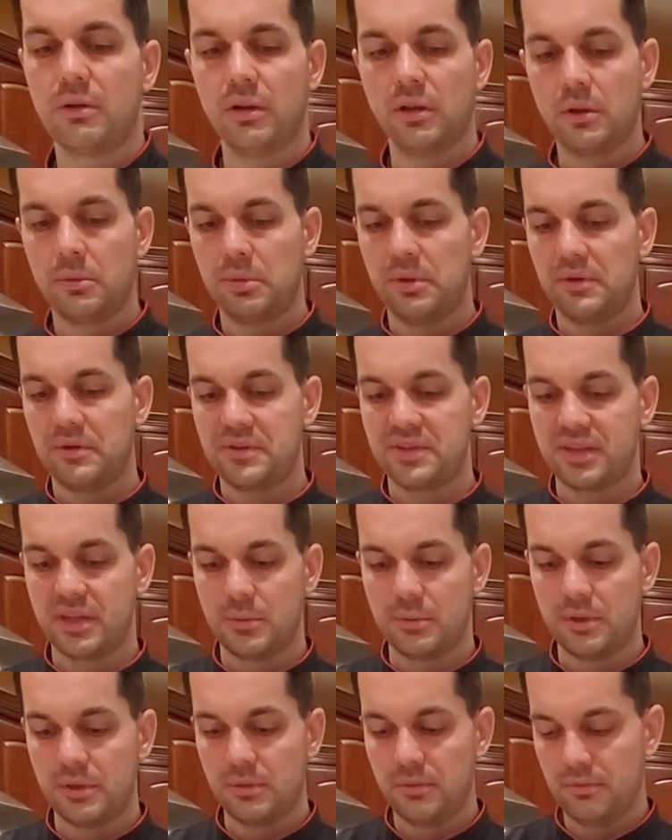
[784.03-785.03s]
a little bit of
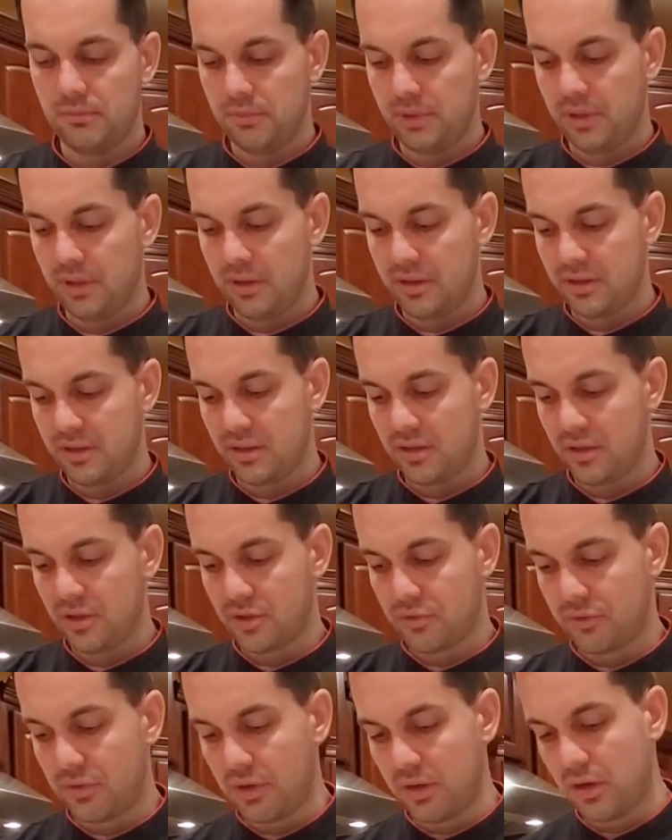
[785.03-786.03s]
cinnamon because the
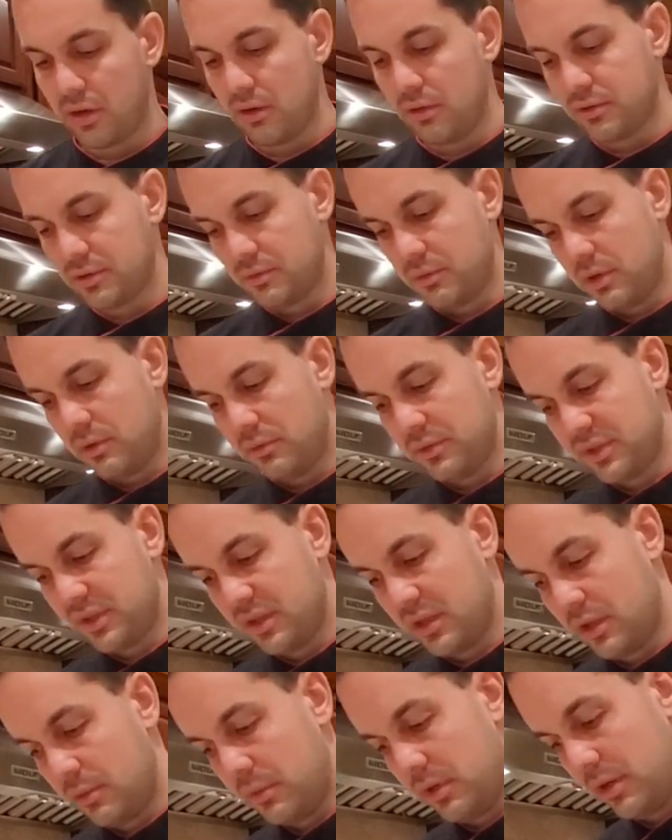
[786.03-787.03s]
dish really goes well with
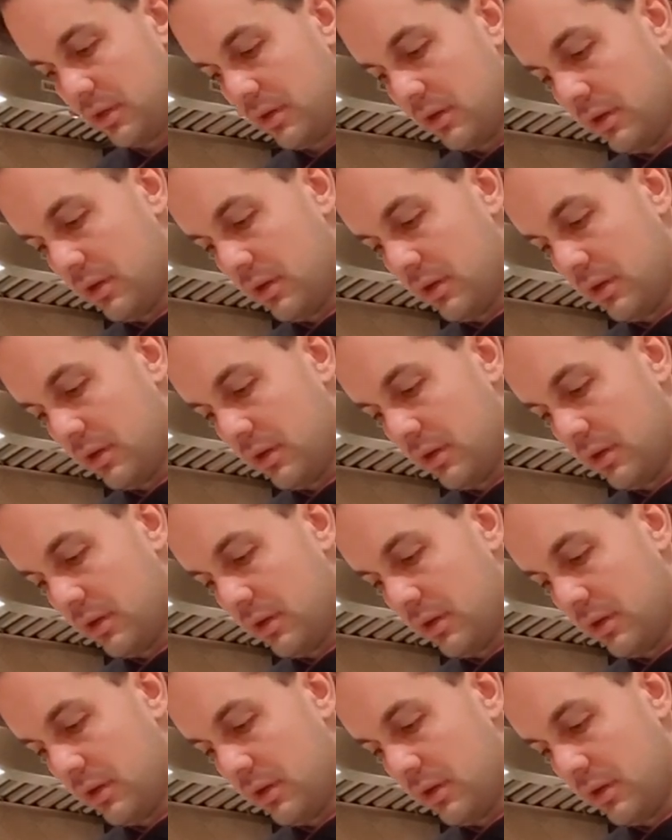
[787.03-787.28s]
cinnamon.